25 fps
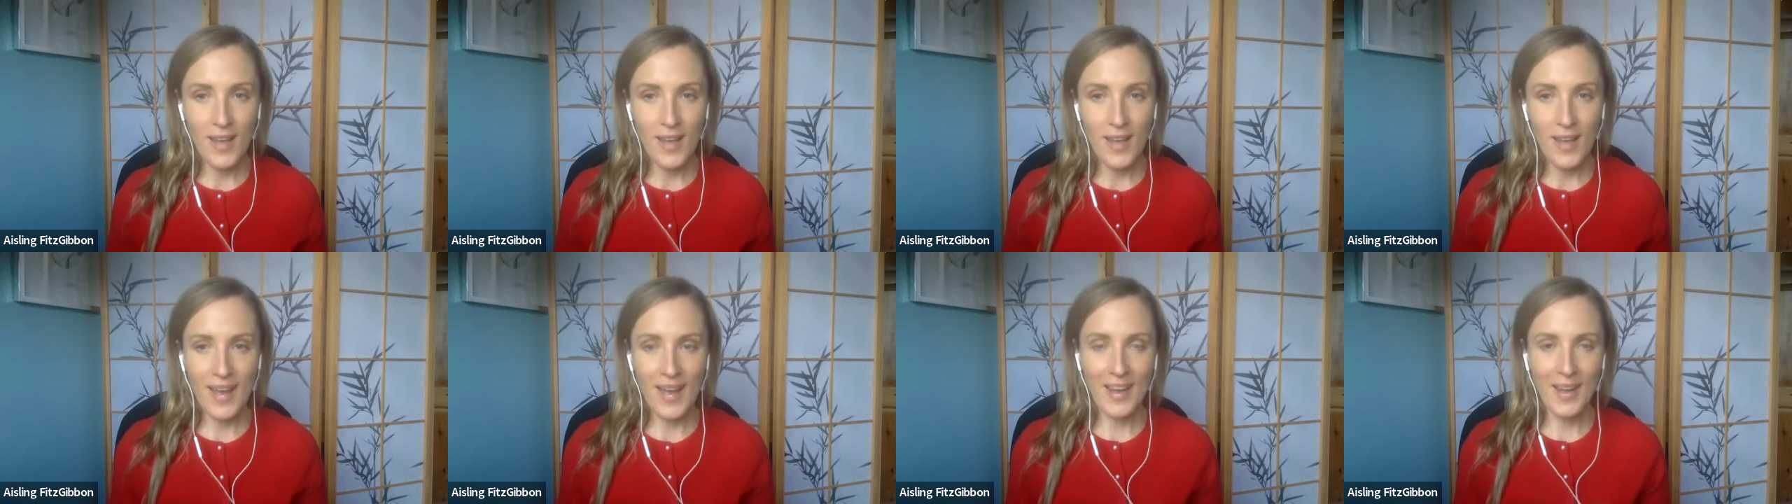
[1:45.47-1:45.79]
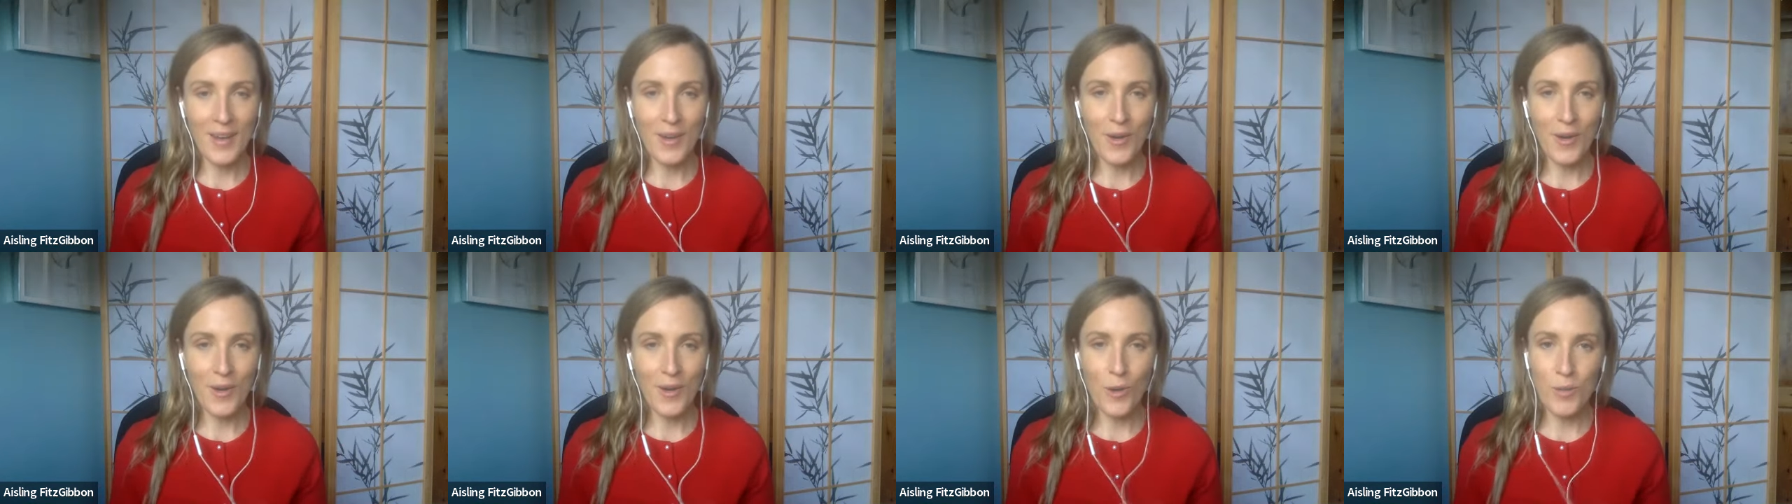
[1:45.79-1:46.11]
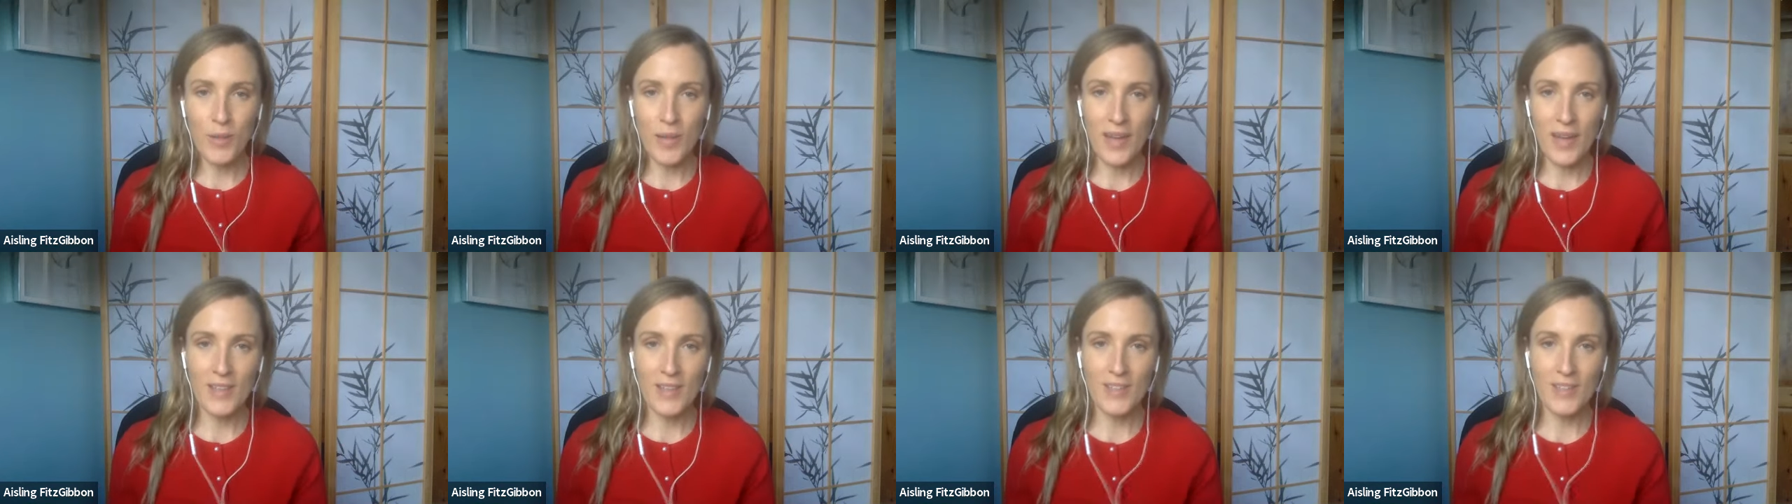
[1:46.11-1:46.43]
and I
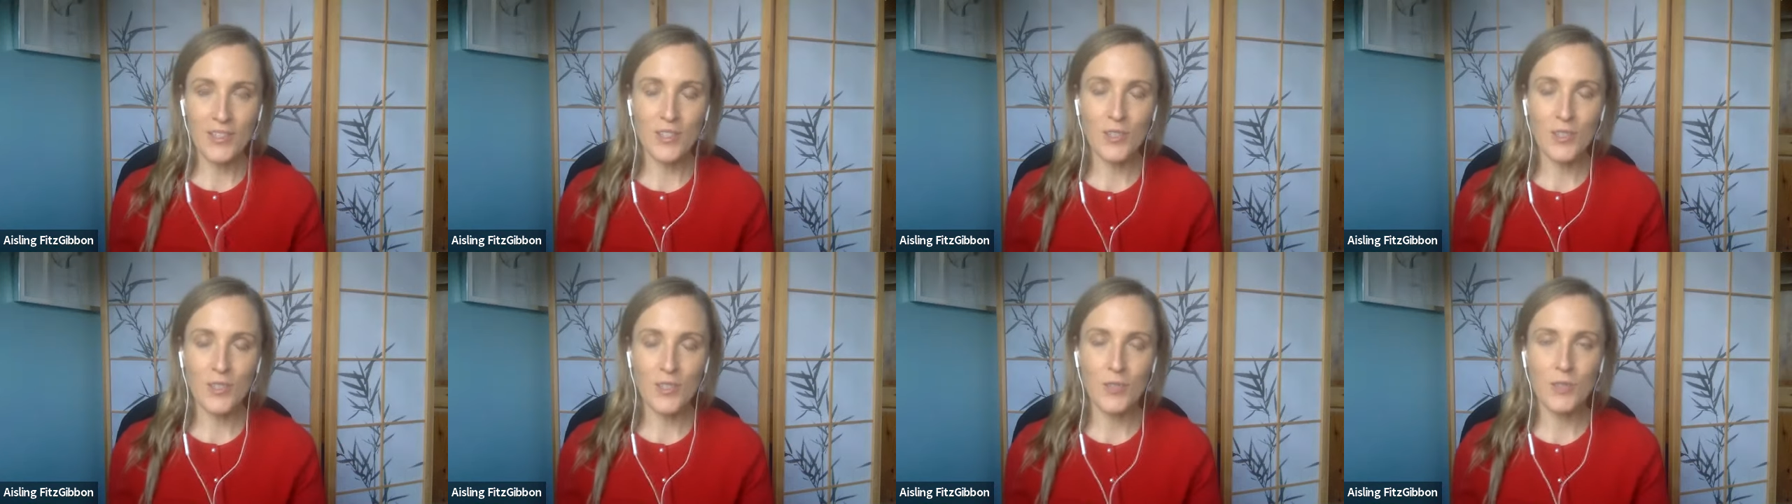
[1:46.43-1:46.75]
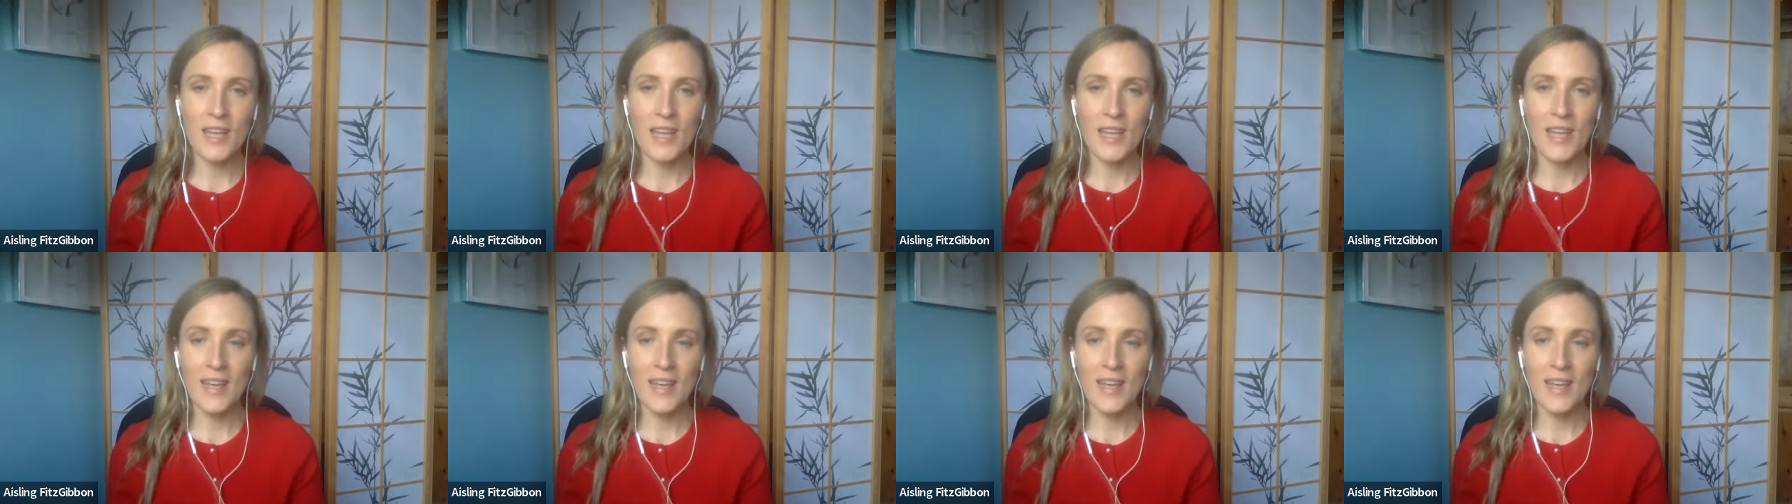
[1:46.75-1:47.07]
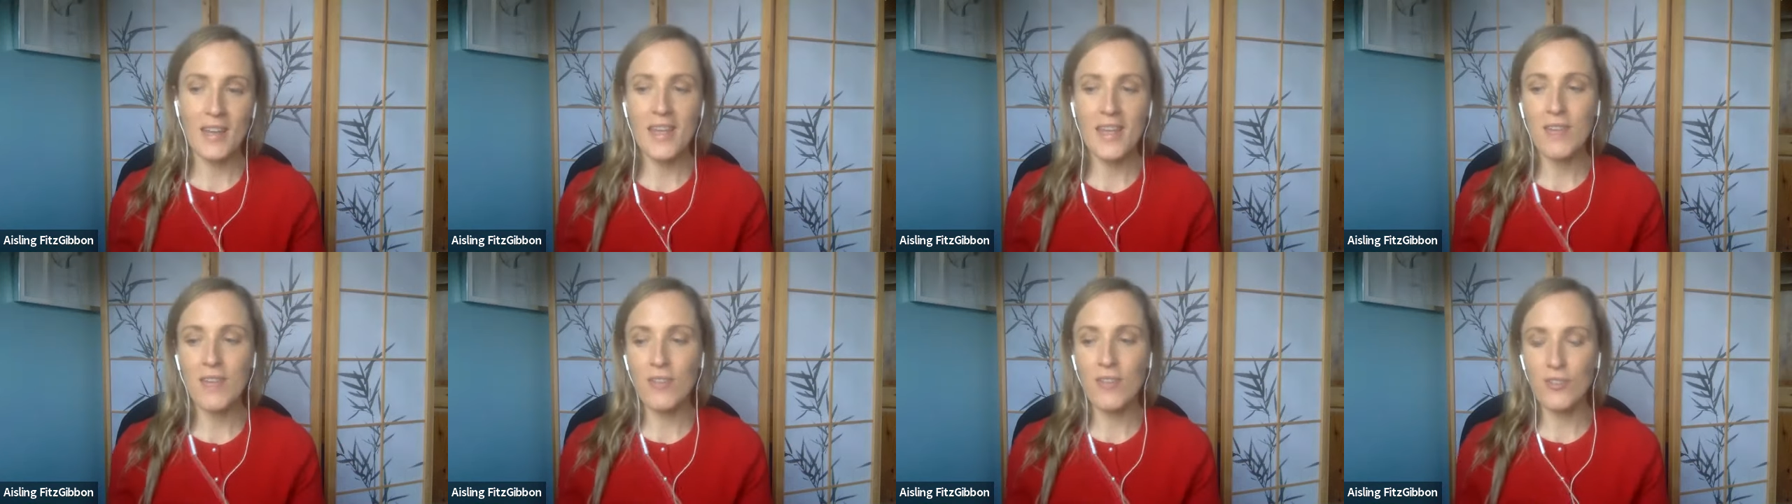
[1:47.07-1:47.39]
hope that you'll
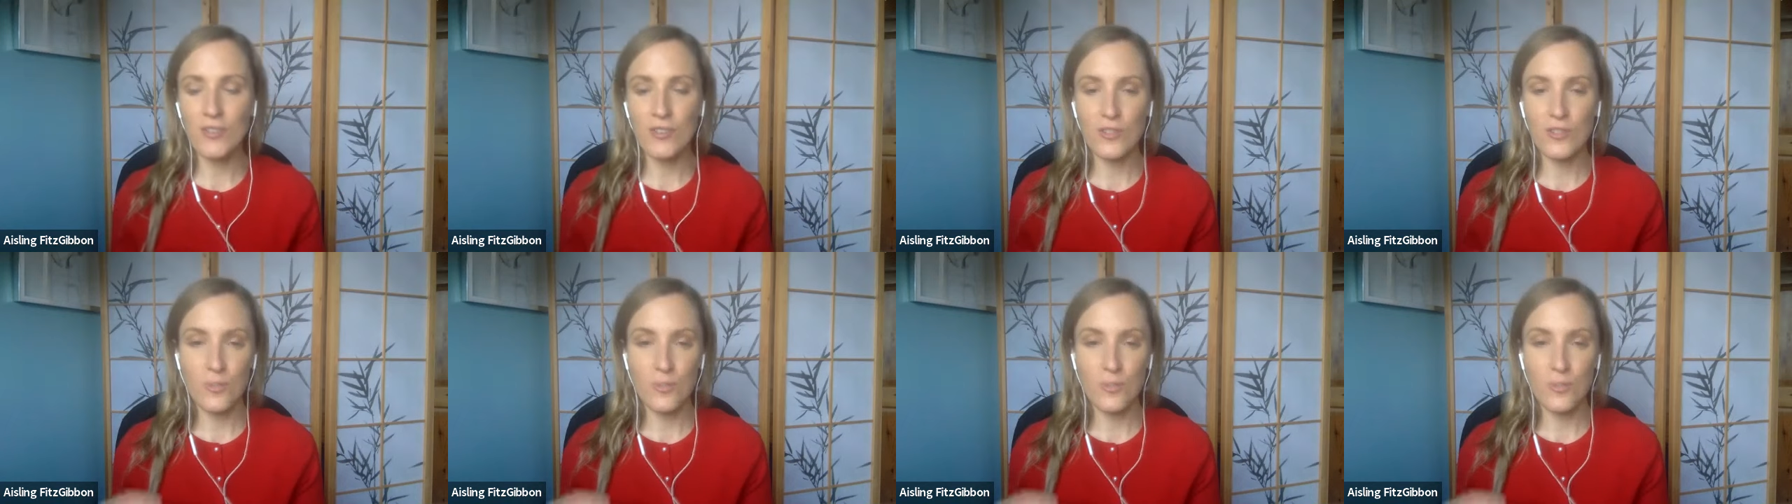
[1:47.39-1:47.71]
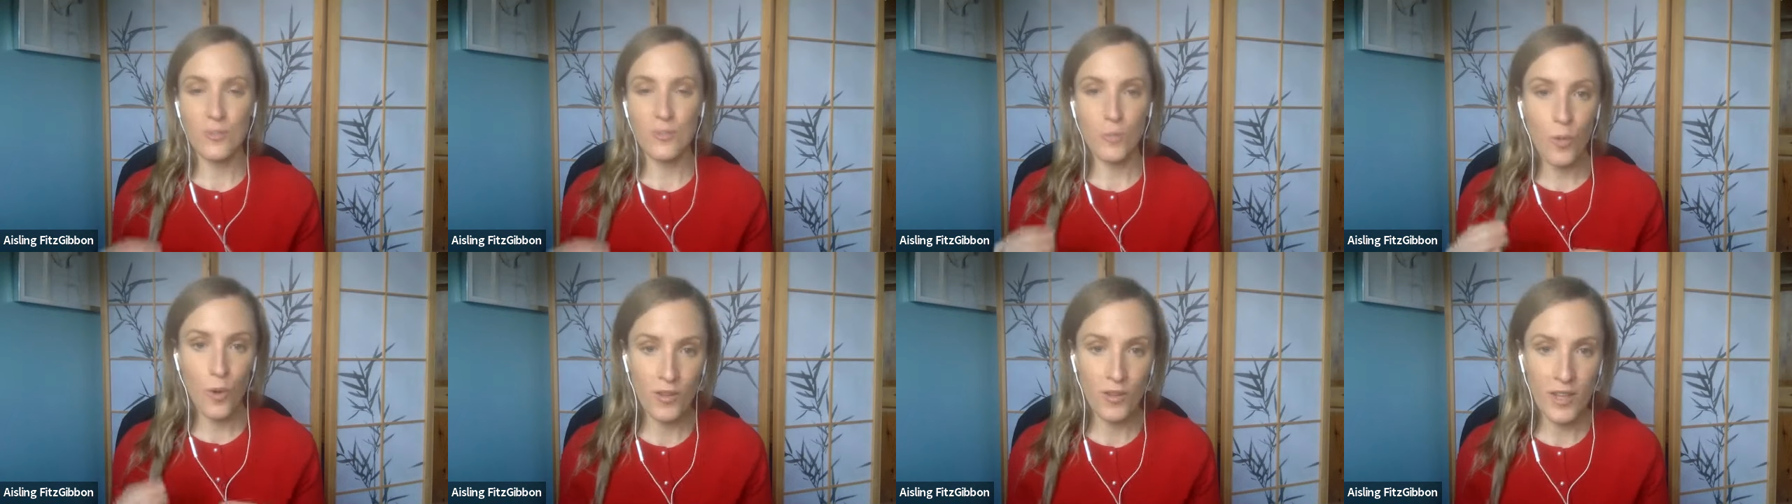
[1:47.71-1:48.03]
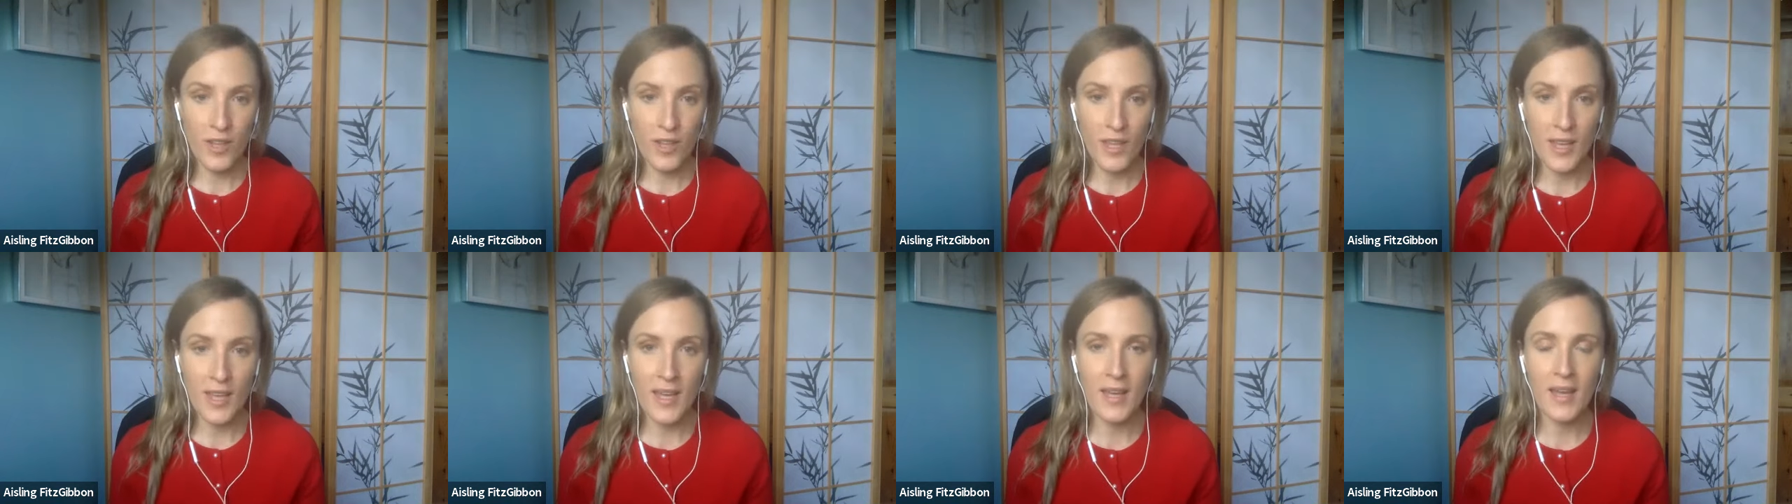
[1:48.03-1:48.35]
take even just
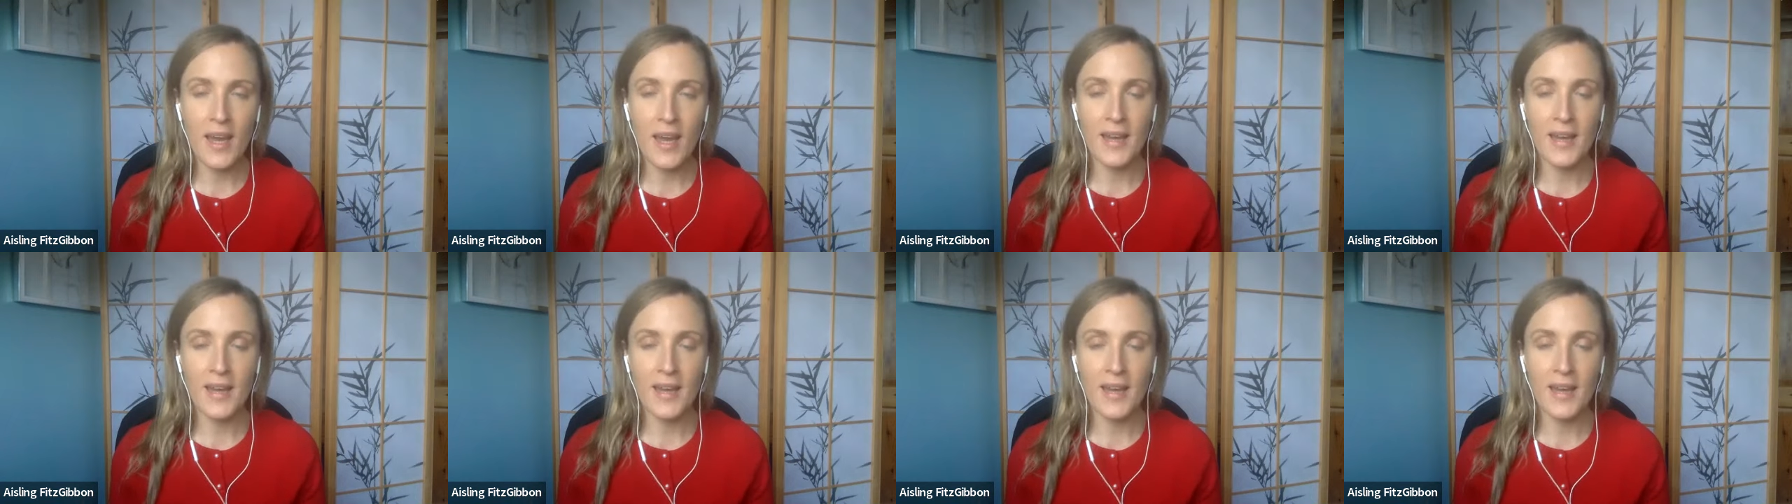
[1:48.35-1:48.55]
one thing